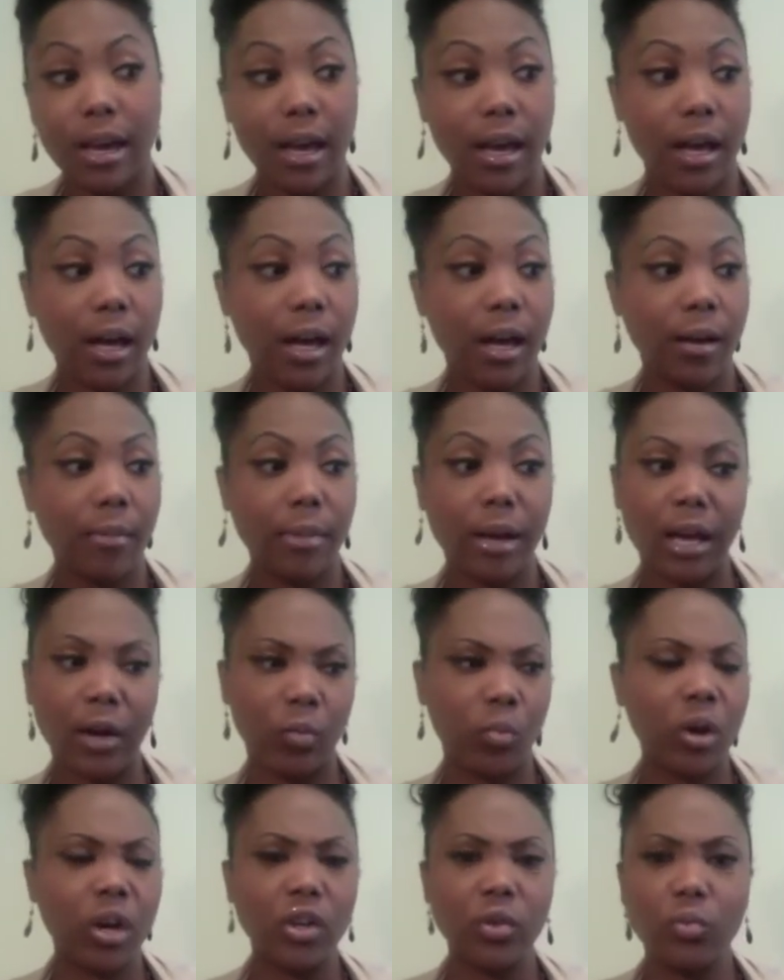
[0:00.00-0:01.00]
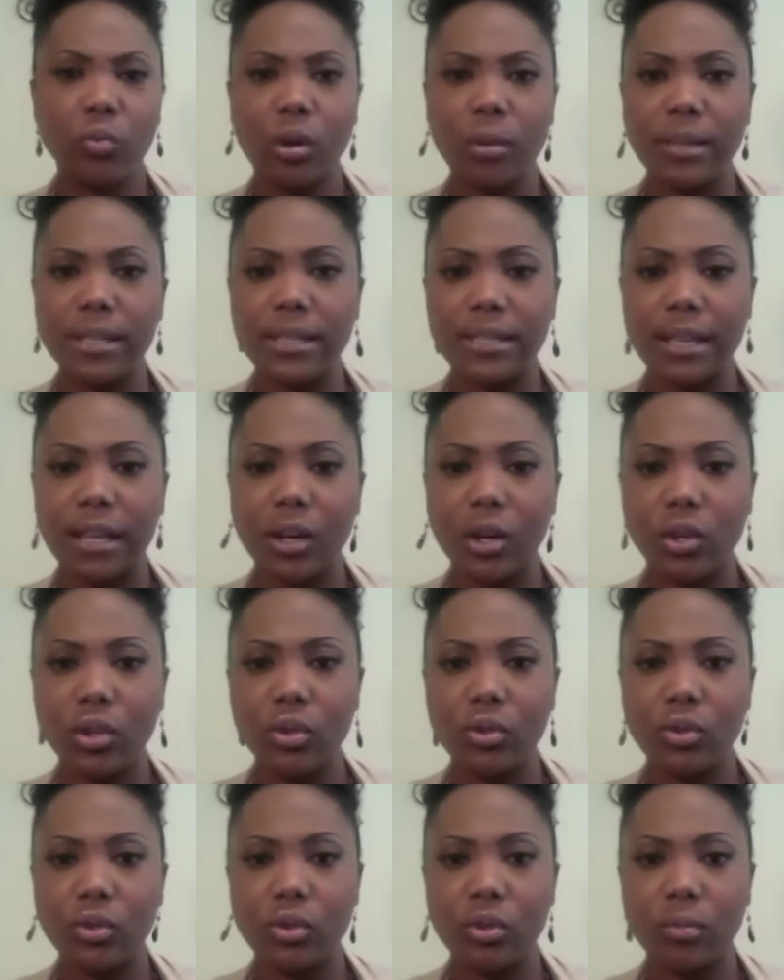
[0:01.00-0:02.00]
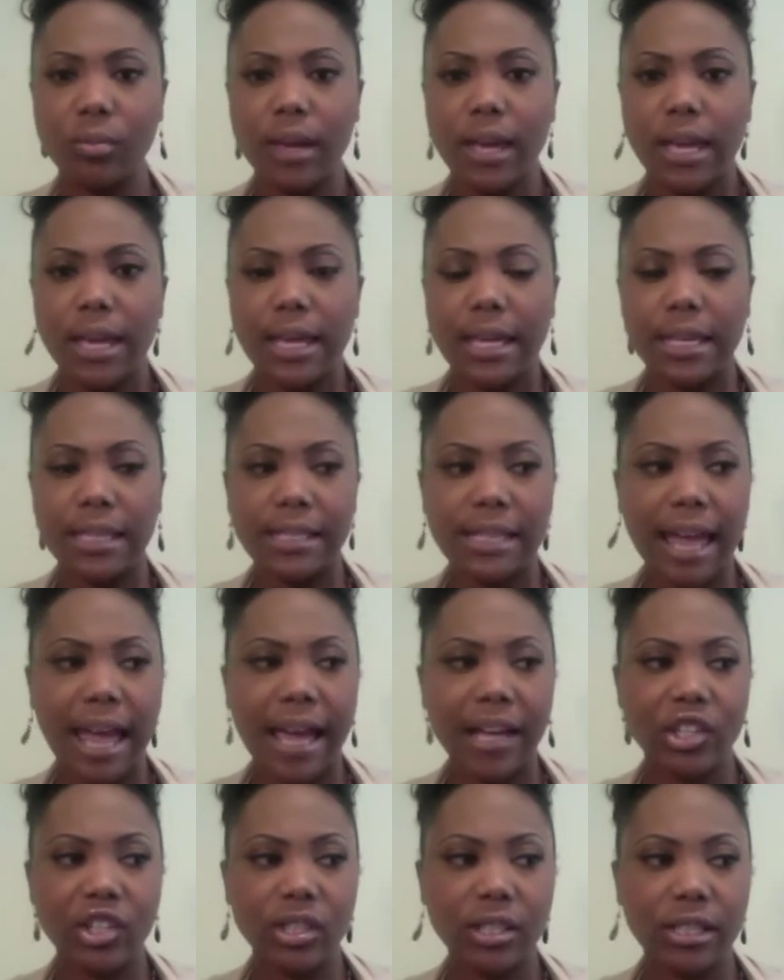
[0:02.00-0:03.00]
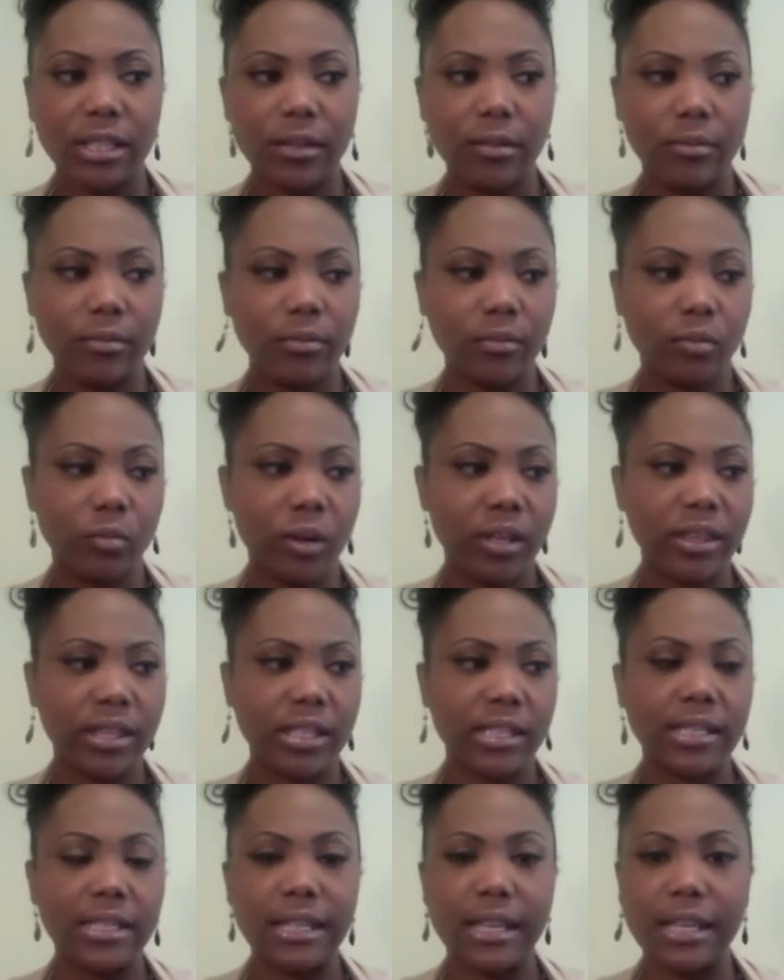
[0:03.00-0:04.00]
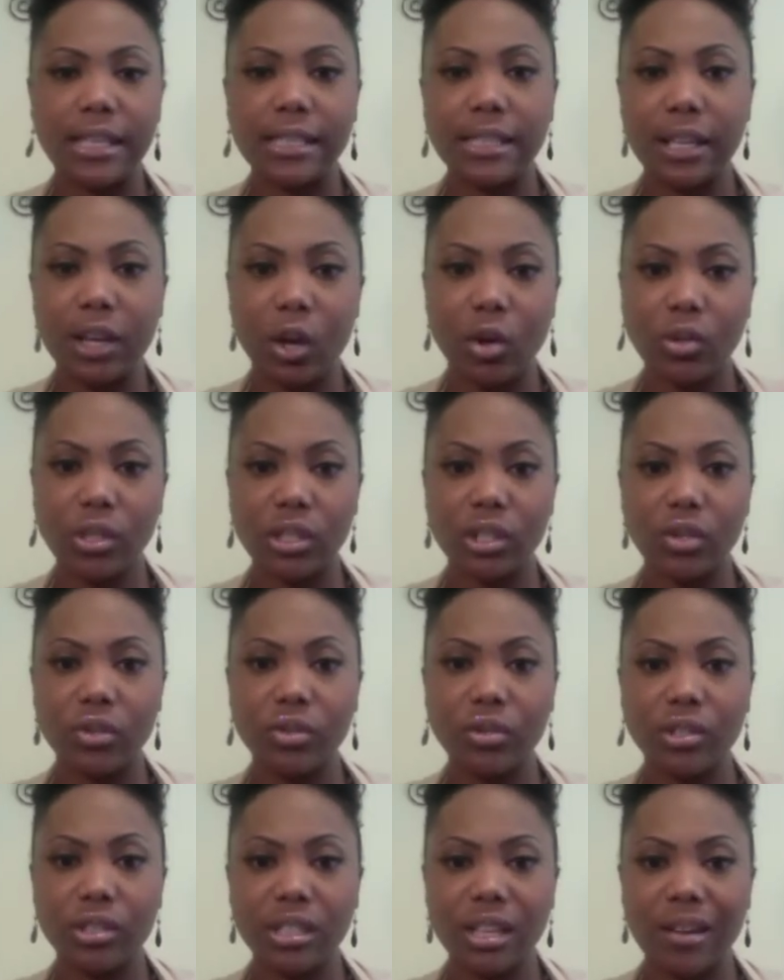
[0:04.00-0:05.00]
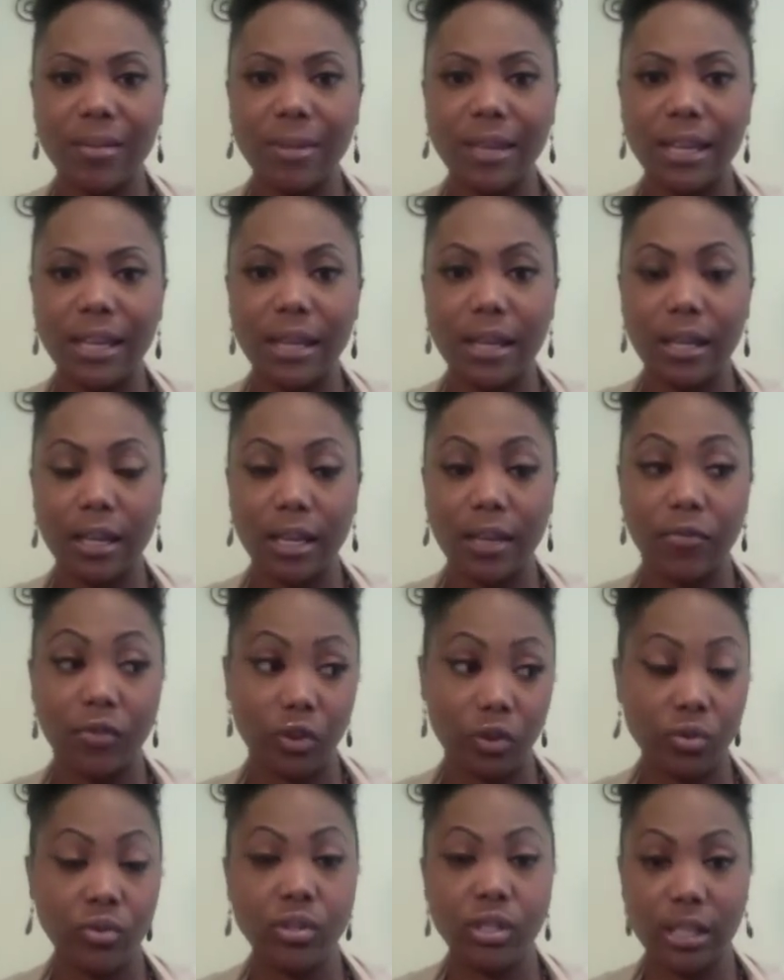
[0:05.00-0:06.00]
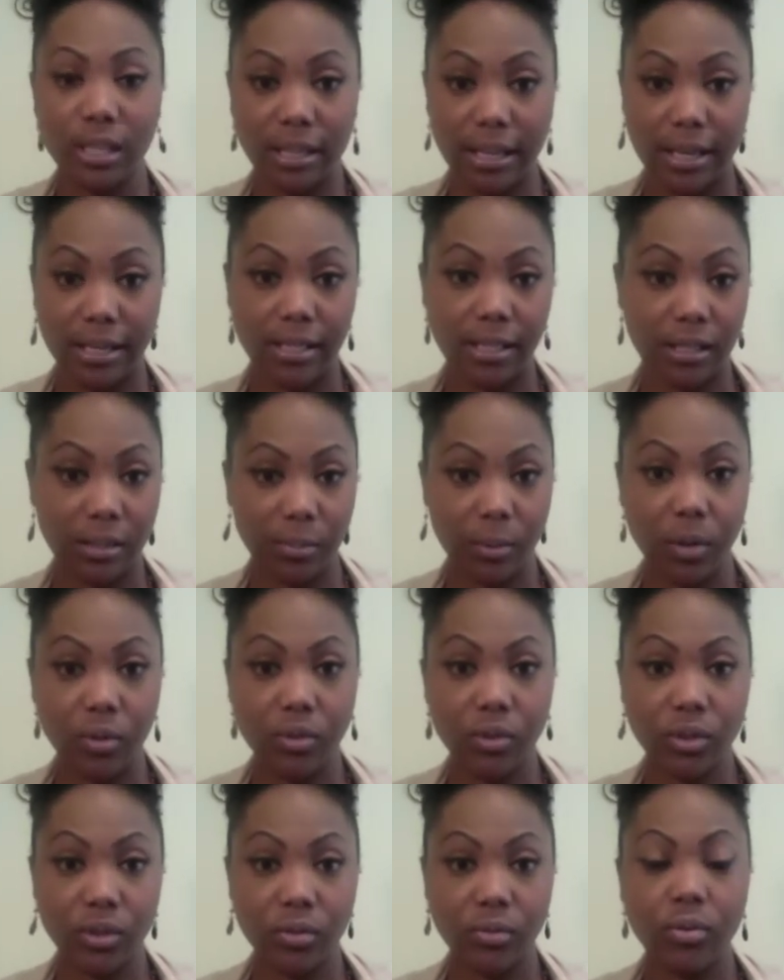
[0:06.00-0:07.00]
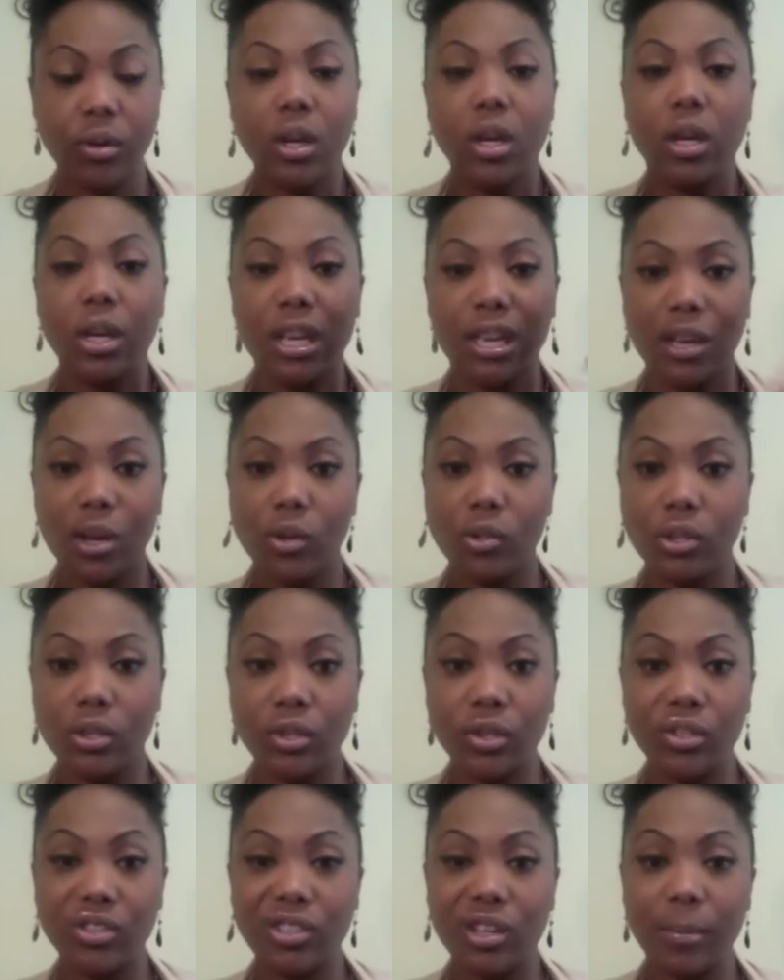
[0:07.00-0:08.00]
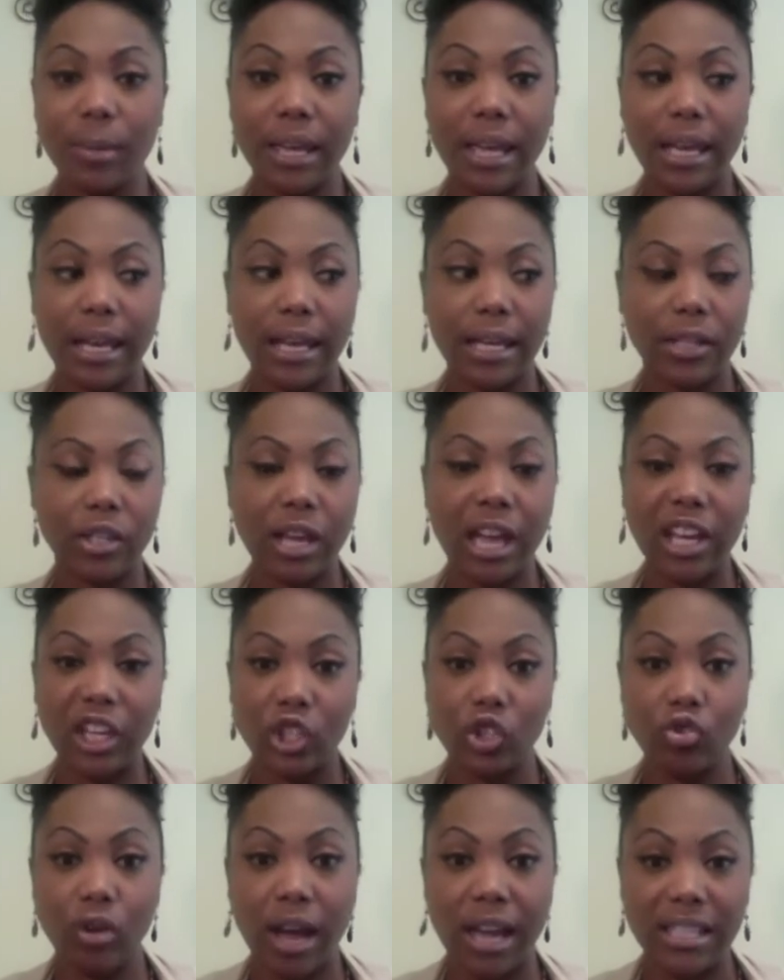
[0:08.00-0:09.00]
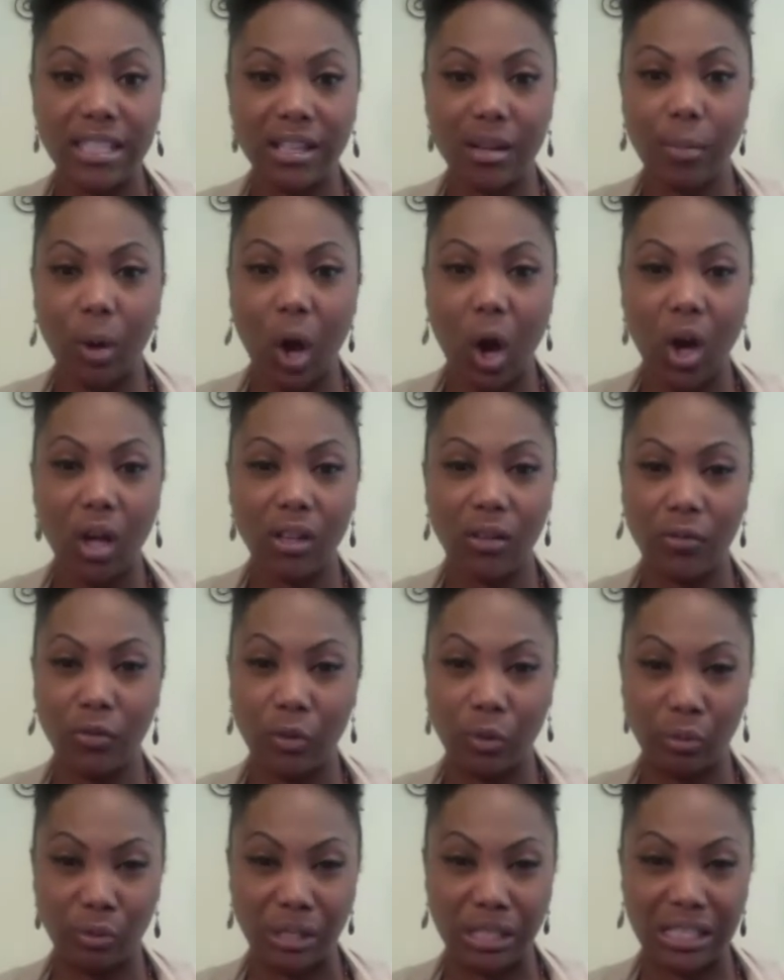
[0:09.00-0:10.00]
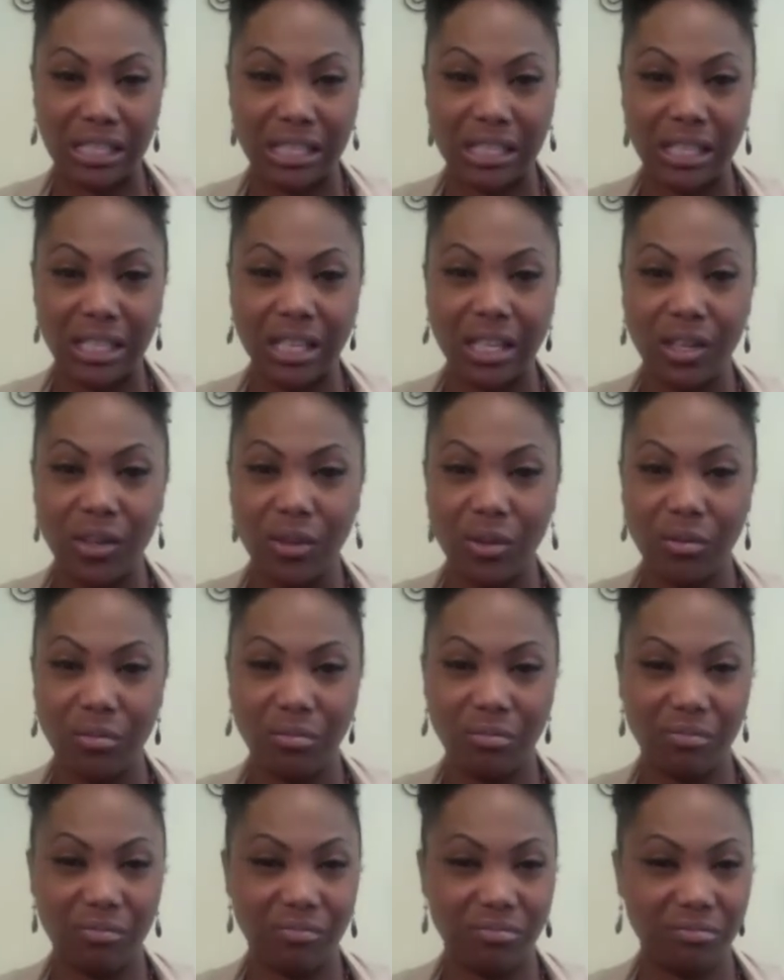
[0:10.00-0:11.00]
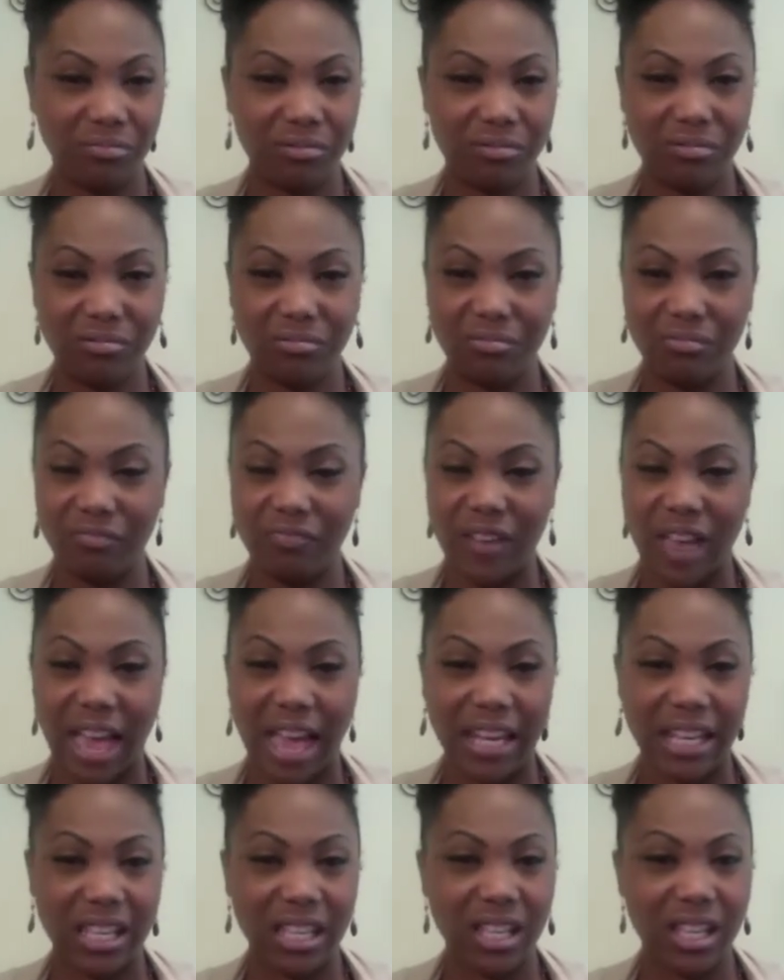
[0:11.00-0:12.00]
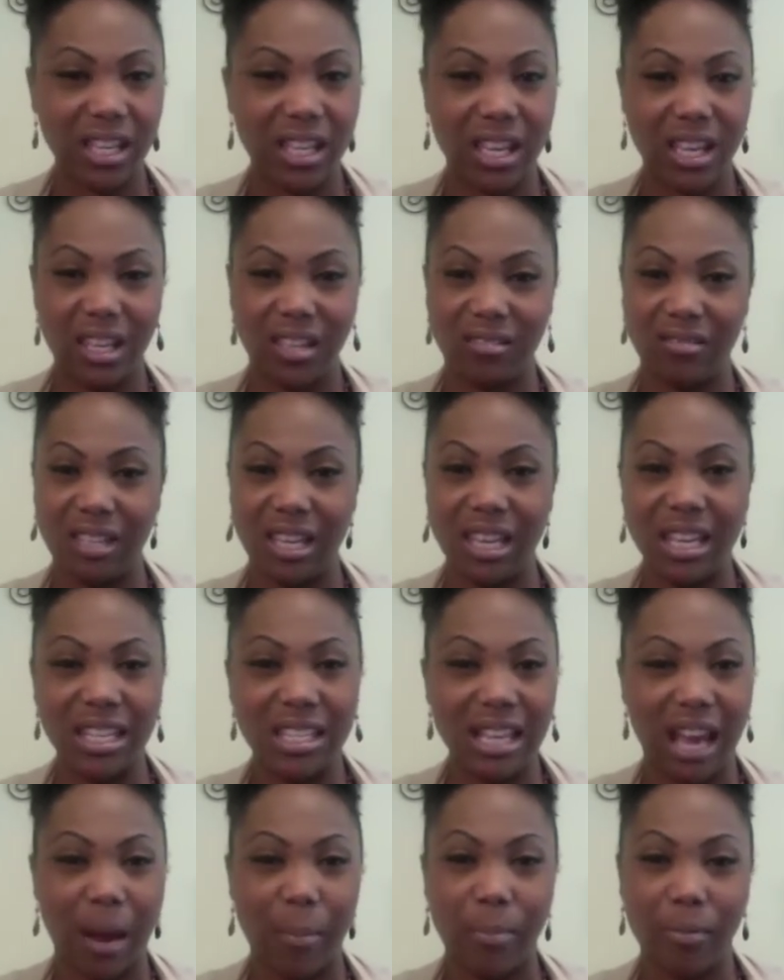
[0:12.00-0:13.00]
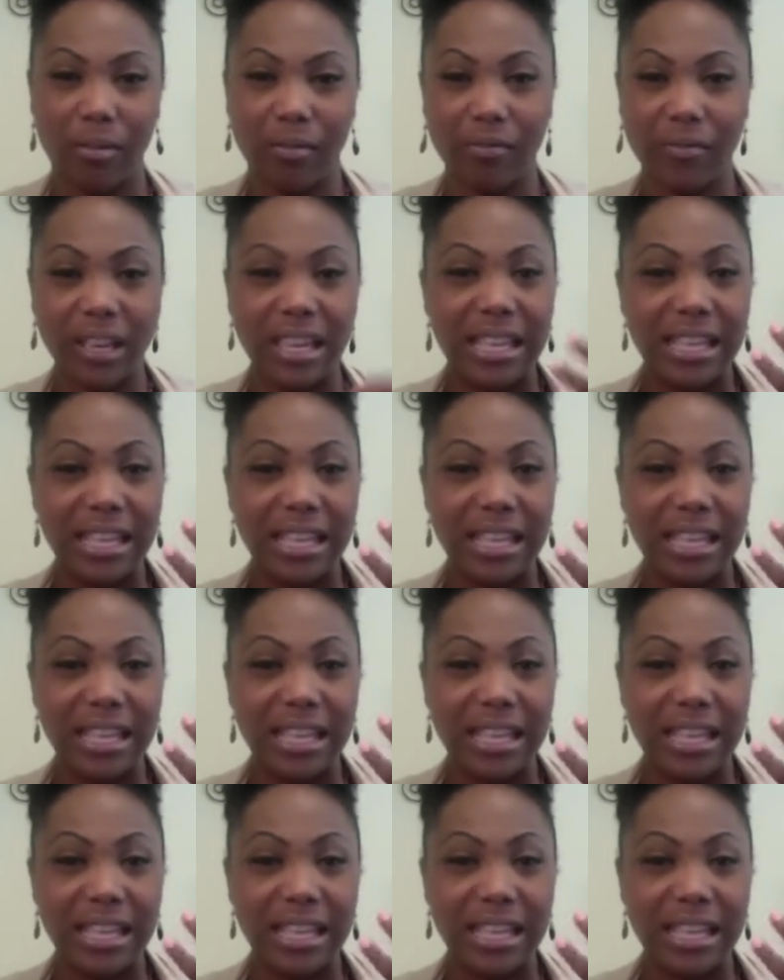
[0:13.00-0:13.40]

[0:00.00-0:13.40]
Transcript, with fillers: Um, I, one woman said on YouTube, it's actually what this does, it goes into your stomach if you're using it like it's supposed to. It goes into your stomach and it kind of dries up all of greasy, fatty, any type of